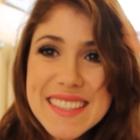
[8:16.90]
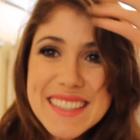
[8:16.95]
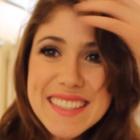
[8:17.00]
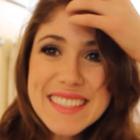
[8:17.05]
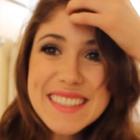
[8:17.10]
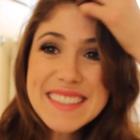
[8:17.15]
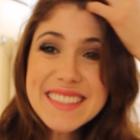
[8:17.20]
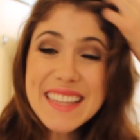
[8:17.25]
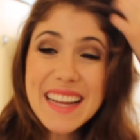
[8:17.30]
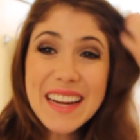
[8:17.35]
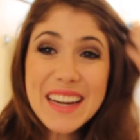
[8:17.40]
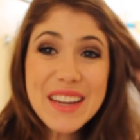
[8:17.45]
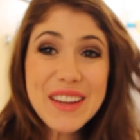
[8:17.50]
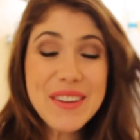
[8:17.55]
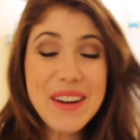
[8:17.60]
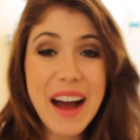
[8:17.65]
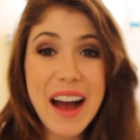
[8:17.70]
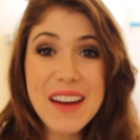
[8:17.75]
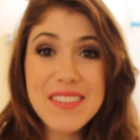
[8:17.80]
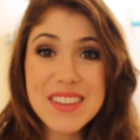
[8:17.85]
And there
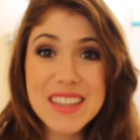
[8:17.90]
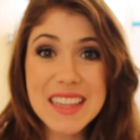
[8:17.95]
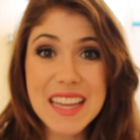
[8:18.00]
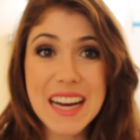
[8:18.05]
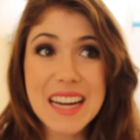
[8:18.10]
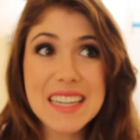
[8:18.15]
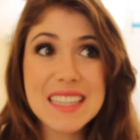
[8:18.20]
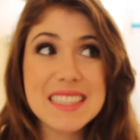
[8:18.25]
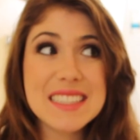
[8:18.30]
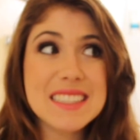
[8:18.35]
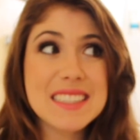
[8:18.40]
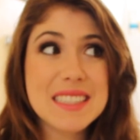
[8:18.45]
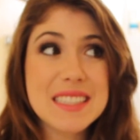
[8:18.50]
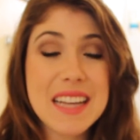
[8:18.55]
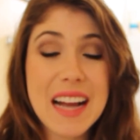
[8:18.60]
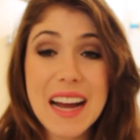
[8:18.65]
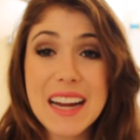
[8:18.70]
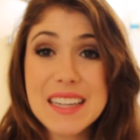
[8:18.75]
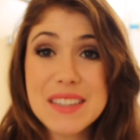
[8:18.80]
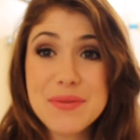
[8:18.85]
you have it. That is
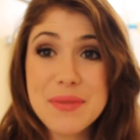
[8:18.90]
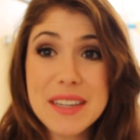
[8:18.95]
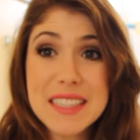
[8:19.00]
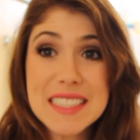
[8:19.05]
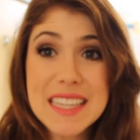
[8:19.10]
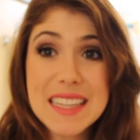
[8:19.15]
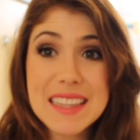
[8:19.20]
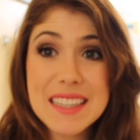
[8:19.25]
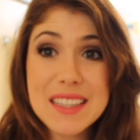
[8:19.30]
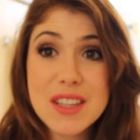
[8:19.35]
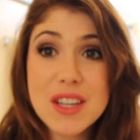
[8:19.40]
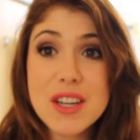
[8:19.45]
kind of my daily